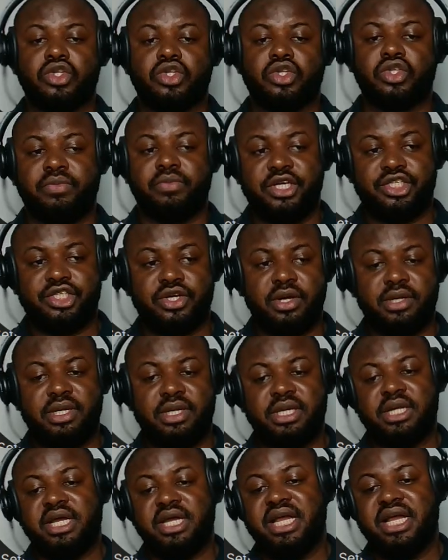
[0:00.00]
automation,
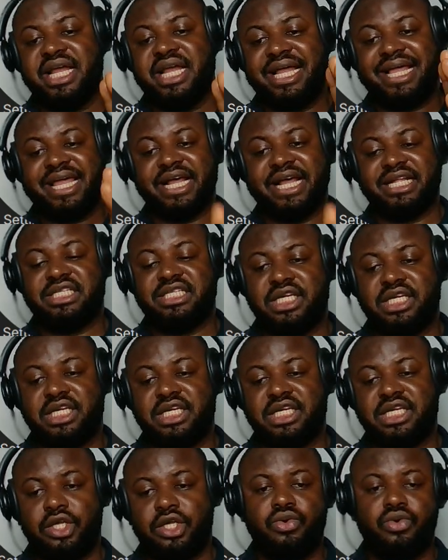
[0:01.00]
getting
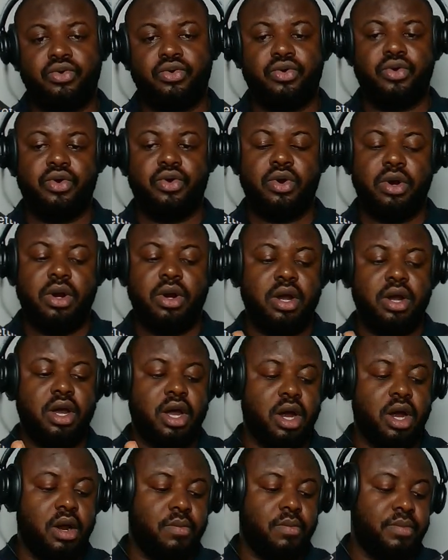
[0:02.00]
you
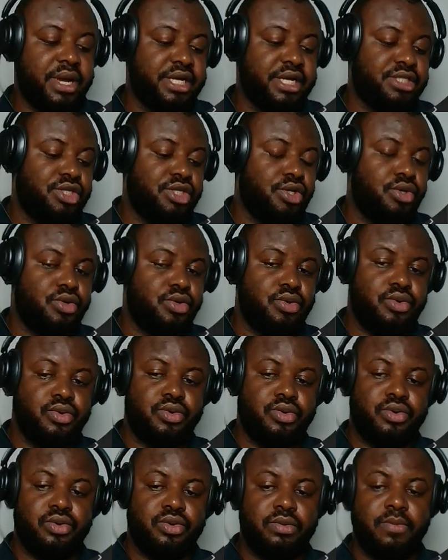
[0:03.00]
getting
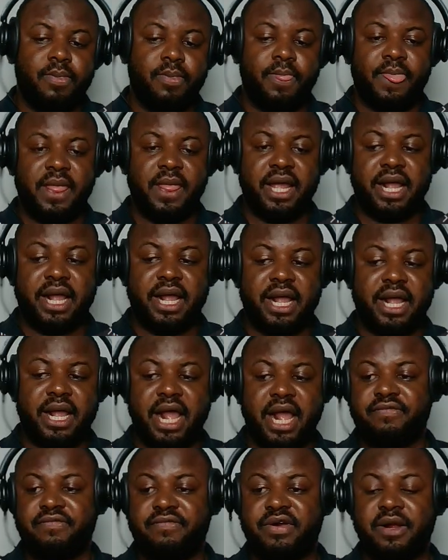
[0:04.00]
you a kind
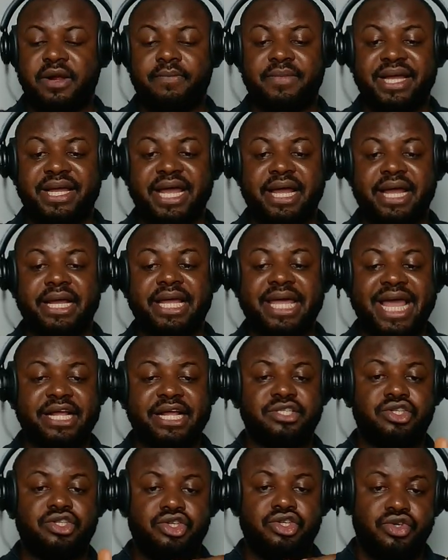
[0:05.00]
of
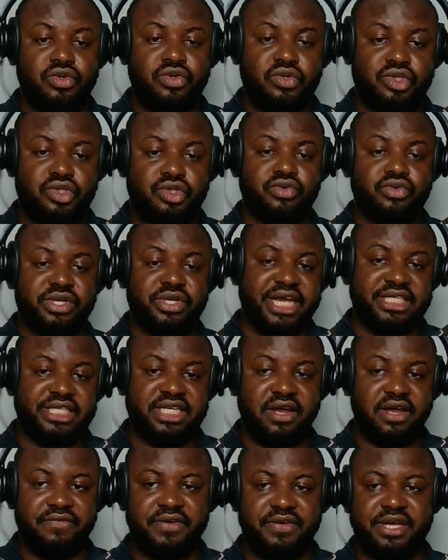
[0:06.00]
get you used to the
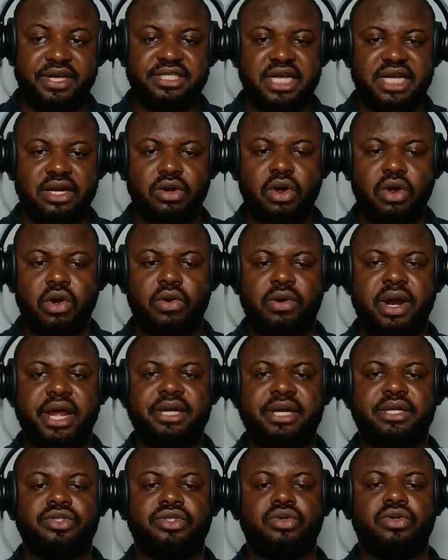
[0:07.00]
interface and all
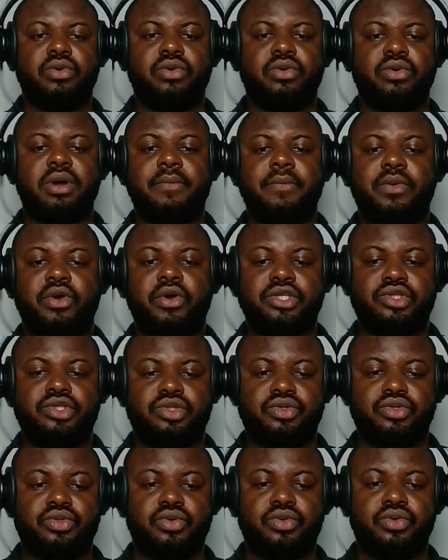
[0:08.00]
right. So I'm going
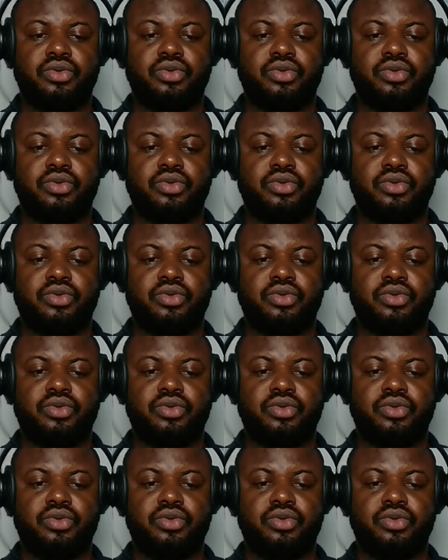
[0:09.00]
to